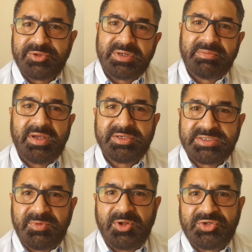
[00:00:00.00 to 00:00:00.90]
You can buy a
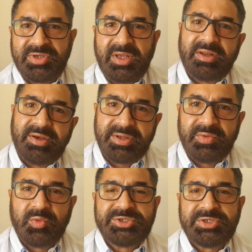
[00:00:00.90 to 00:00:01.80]
small share and you
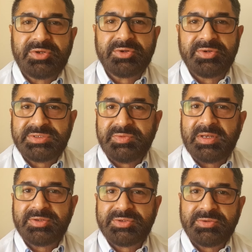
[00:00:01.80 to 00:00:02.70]
can watch it grow as
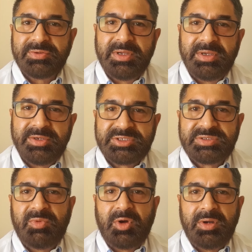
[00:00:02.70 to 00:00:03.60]
well. So
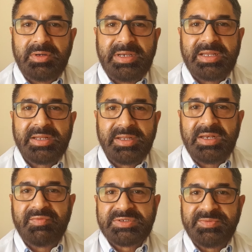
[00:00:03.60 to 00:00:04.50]
small ticket
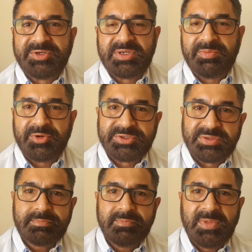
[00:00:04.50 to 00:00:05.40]
investments are possible.